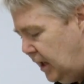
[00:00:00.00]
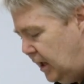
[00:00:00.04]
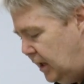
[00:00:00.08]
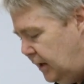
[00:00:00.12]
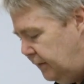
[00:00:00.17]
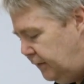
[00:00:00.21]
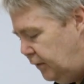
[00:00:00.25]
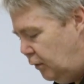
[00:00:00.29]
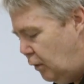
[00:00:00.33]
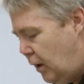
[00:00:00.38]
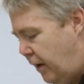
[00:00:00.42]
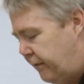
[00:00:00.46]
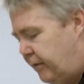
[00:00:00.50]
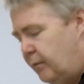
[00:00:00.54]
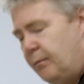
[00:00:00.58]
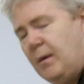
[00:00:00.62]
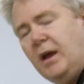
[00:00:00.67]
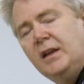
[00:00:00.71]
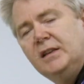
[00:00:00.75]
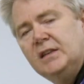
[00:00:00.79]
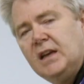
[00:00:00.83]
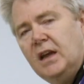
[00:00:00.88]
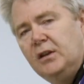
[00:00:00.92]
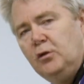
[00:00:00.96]
if you haven't
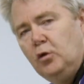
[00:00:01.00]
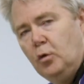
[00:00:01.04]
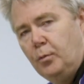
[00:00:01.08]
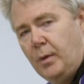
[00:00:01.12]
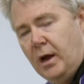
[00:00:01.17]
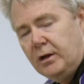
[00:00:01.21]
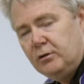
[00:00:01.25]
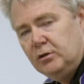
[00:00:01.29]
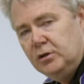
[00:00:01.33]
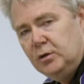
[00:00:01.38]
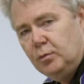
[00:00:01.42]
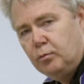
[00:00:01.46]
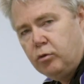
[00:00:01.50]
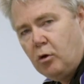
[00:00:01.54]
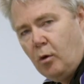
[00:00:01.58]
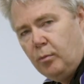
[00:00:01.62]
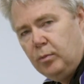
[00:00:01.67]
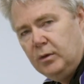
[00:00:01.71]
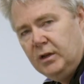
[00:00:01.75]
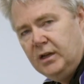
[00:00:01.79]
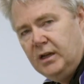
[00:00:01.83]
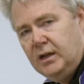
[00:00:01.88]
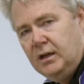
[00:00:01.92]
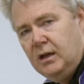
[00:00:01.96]
maintained your batteries
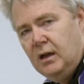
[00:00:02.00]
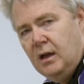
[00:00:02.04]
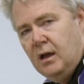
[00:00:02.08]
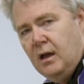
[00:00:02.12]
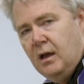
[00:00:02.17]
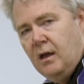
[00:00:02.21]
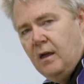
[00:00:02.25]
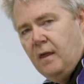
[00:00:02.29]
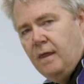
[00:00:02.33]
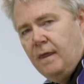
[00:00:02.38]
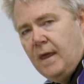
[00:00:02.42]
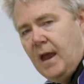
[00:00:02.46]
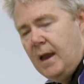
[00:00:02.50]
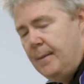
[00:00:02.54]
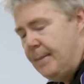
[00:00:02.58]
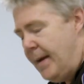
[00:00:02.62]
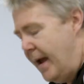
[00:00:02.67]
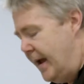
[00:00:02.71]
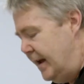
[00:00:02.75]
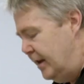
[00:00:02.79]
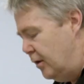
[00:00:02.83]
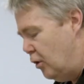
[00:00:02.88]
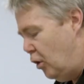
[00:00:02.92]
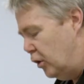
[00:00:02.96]
properly, they
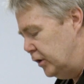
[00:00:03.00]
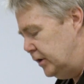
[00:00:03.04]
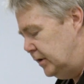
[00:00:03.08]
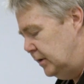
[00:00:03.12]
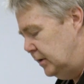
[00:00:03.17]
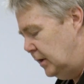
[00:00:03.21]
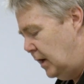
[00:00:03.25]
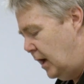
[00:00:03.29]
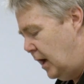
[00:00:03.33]
may not